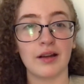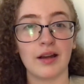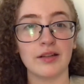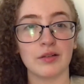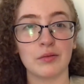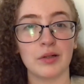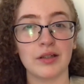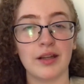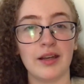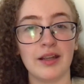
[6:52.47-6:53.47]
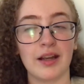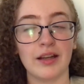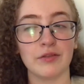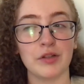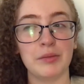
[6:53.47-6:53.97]
I don't want any kind
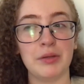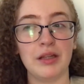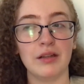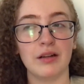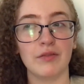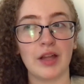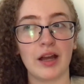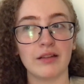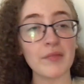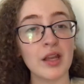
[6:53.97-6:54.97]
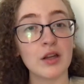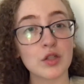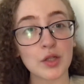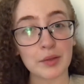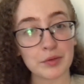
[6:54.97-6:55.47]
of repeat of that.
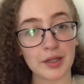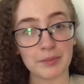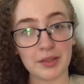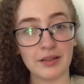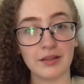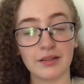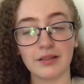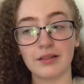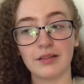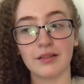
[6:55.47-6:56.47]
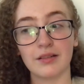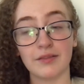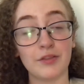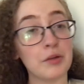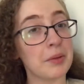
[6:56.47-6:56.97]
So I will not be
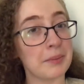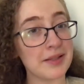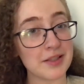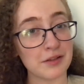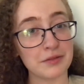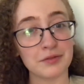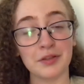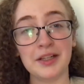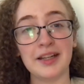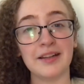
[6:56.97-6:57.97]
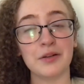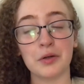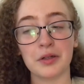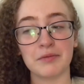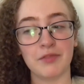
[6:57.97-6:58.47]
filming myself reading
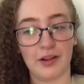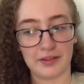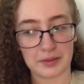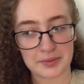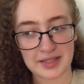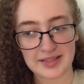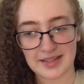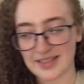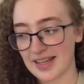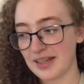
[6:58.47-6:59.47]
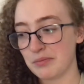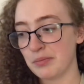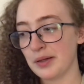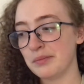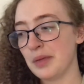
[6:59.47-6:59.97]
or vlog updates outside,
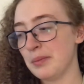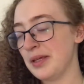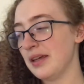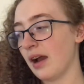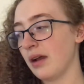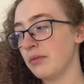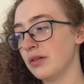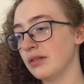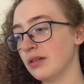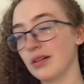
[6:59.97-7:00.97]
but maybe I will go